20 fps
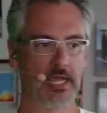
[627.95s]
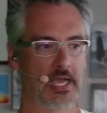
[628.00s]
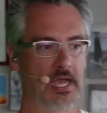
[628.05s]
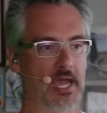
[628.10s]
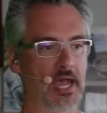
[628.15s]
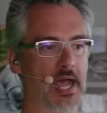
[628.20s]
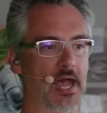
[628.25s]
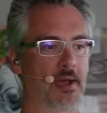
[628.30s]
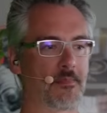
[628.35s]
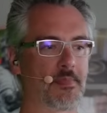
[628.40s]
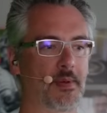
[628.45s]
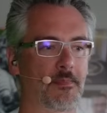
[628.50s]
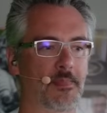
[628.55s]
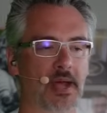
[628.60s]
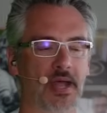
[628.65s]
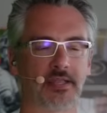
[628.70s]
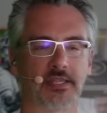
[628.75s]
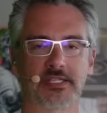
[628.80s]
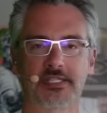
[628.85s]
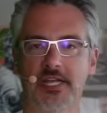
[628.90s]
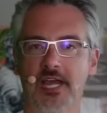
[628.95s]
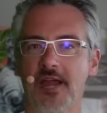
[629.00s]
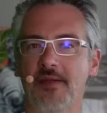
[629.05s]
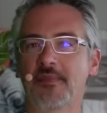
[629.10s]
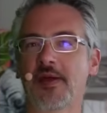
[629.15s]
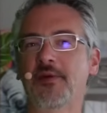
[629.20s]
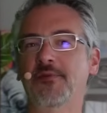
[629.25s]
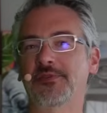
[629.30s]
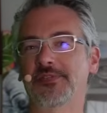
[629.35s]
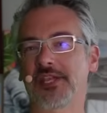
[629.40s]
Uh, but by the time
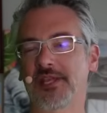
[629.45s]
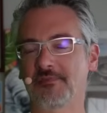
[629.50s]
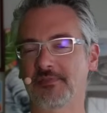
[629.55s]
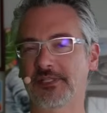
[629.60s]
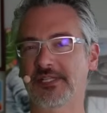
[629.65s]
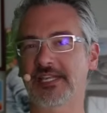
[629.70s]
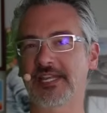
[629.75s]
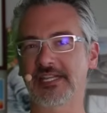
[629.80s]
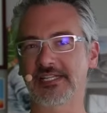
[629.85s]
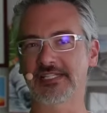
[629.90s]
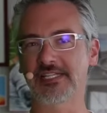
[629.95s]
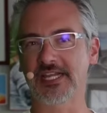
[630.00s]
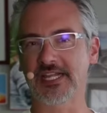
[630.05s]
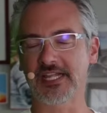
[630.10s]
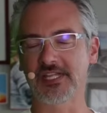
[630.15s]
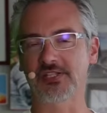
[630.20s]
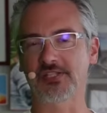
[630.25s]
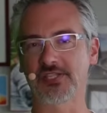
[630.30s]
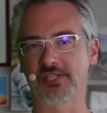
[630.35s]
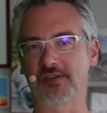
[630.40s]
I was able to get tickets,